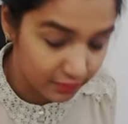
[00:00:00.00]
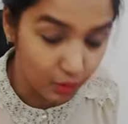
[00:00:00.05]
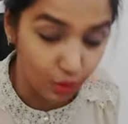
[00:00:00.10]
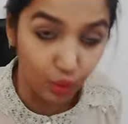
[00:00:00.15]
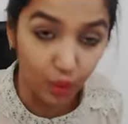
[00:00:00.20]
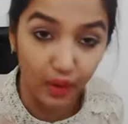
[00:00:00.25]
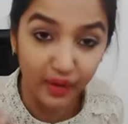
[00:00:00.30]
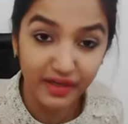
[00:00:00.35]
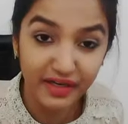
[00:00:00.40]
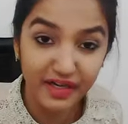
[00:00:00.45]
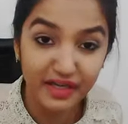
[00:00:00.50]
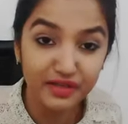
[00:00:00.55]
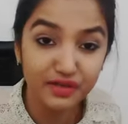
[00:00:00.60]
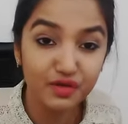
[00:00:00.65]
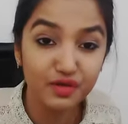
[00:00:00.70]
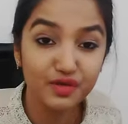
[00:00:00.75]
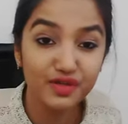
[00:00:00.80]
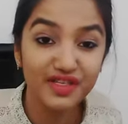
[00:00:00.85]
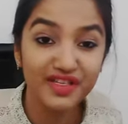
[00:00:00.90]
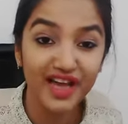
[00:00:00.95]
wanting
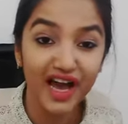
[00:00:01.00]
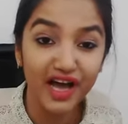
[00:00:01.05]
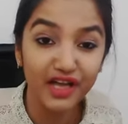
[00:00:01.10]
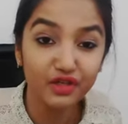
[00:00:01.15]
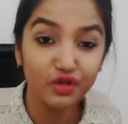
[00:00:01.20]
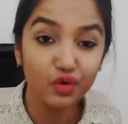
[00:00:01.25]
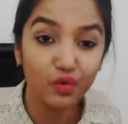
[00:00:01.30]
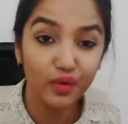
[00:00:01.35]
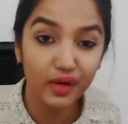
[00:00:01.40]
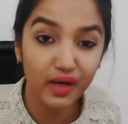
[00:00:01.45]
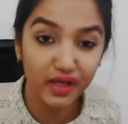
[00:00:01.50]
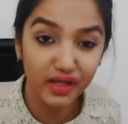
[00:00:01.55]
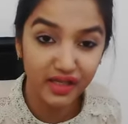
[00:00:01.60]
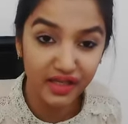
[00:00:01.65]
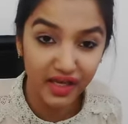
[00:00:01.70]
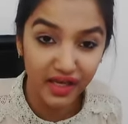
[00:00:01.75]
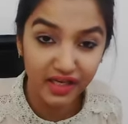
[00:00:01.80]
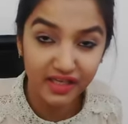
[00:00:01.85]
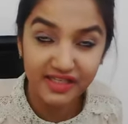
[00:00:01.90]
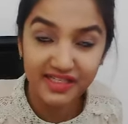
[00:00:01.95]
to start over
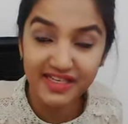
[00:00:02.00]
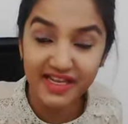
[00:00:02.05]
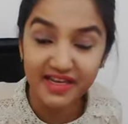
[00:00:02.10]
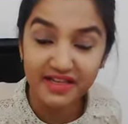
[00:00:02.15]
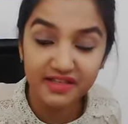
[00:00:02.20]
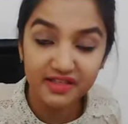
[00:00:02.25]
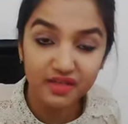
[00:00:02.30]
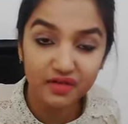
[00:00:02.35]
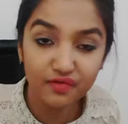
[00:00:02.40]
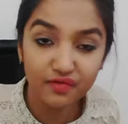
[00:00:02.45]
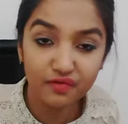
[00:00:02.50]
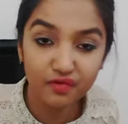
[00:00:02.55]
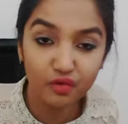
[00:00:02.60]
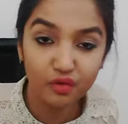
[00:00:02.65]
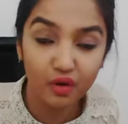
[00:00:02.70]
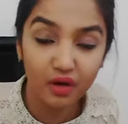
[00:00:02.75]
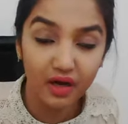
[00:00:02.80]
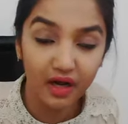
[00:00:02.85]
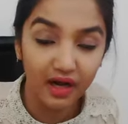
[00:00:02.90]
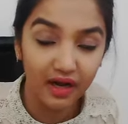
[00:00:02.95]
again,
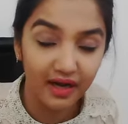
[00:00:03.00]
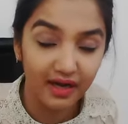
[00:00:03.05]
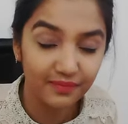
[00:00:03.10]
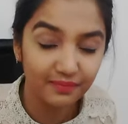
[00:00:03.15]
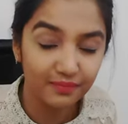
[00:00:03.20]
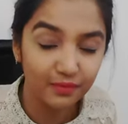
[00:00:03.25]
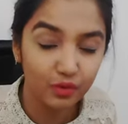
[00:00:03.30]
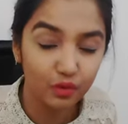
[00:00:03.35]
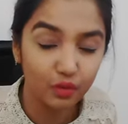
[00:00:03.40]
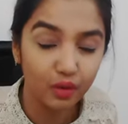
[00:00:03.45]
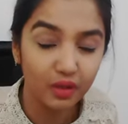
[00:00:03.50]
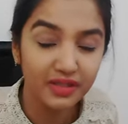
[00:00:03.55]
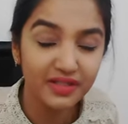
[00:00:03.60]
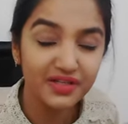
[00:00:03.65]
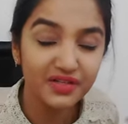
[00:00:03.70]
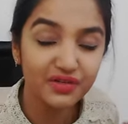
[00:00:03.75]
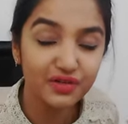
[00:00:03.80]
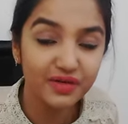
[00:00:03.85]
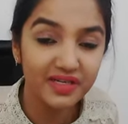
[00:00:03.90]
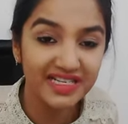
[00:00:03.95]

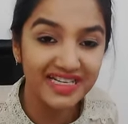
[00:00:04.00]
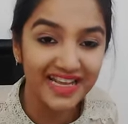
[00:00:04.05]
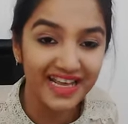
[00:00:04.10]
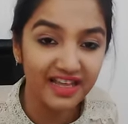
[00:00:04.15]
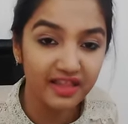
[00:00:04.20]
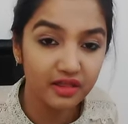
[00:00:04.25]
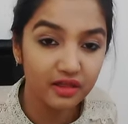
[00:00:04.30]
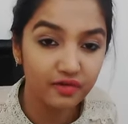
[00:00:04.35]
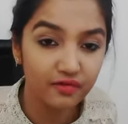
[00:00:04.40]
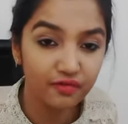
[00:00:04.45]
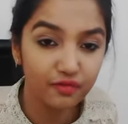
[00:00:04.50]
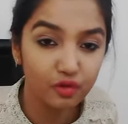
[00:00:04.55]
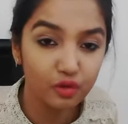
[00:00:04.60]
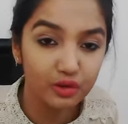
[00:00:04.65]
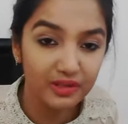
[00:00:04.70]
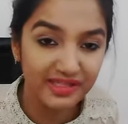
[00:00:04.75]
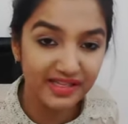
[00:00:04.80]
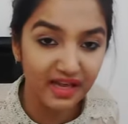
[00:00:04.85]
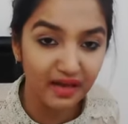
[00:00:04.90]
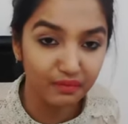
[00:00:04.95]
wants to take the
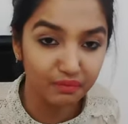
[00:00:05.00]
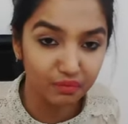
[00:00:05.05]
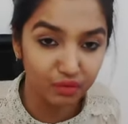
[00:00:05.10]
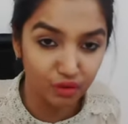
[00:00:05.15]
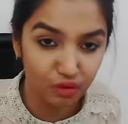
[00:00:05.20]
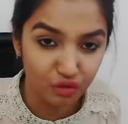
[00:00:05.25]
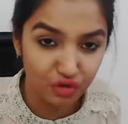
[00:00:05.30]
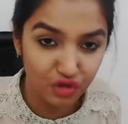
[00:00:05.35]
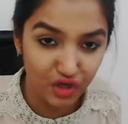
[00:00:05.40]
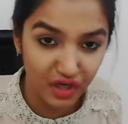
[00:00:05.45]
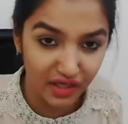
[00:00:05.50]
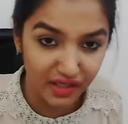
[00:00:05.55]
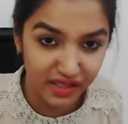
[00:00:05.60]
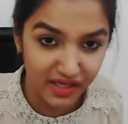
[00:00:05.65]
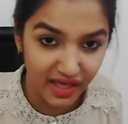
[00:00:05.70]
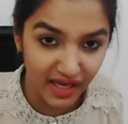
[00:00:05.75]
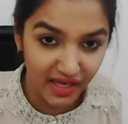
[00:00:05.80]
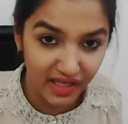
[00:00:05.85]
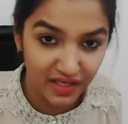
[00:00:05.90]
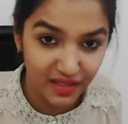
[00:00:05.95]
fool's approach
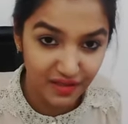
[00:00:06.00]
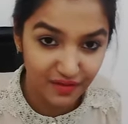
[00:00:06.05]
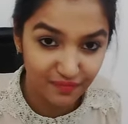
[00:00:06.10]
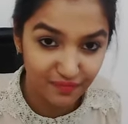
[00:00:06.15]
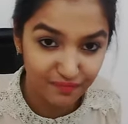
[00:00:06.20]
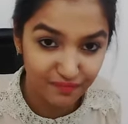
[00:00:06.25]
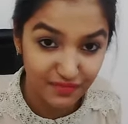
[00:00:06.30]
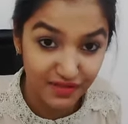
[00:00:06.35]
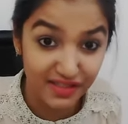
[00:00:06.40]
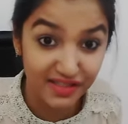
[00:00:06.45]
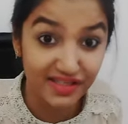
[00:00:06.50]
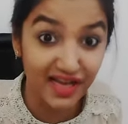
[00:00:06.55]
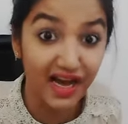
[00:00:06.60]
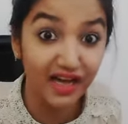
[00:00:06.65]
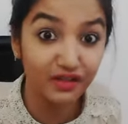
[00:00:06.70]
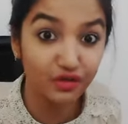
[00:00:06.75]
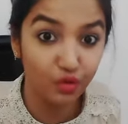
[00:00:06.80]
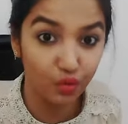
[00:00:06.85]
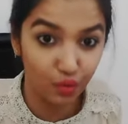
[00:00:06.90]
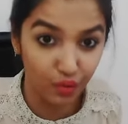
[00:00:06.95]
again.
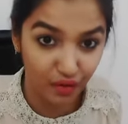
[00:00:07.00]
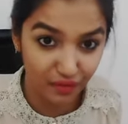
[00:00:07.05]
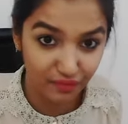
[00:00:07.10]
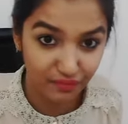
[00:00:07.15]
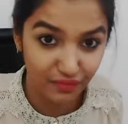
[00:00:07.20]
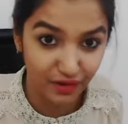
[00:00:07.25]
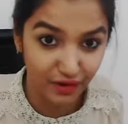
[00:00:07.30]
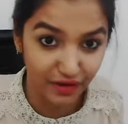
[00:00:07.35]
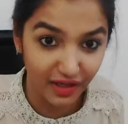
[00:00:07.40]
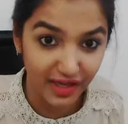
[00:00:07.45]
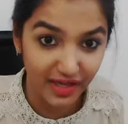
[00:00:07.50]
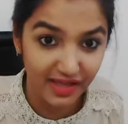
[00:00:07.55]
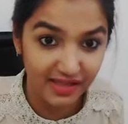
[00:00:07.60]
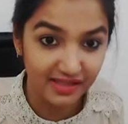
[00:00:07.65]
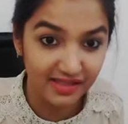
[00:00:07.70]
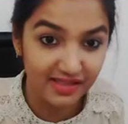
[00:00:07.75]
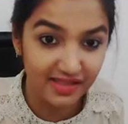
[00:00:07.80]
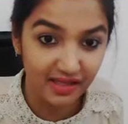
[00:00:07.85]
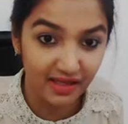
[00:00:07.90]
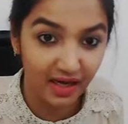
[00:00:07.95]
Start over. Okay,
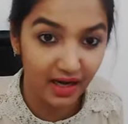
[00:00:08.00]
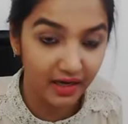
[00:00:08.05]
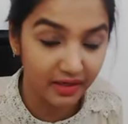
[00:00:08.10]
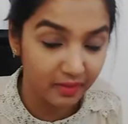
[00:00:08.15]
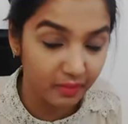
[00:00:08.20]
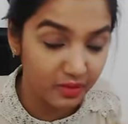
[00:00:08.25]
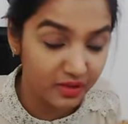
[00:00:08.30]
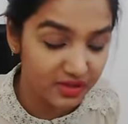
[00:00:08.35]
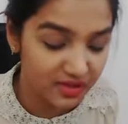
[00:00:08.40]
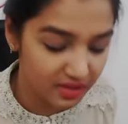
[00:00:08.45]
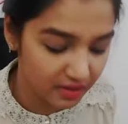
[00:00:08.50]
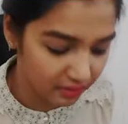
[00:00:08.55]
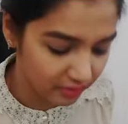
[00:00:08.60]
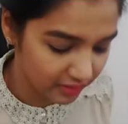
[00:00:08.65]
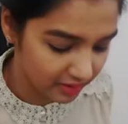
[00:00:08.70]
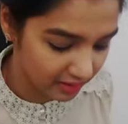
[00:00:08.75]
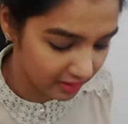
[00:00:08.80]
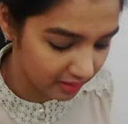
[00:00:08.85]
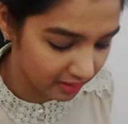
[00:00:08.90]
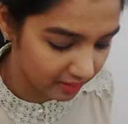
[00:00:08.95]
it's the card number
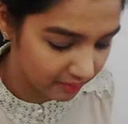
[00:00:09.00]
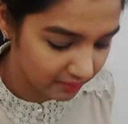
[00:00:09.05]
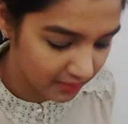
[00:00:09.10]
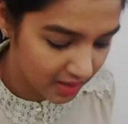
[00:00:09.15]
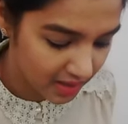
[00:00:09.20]
zero here.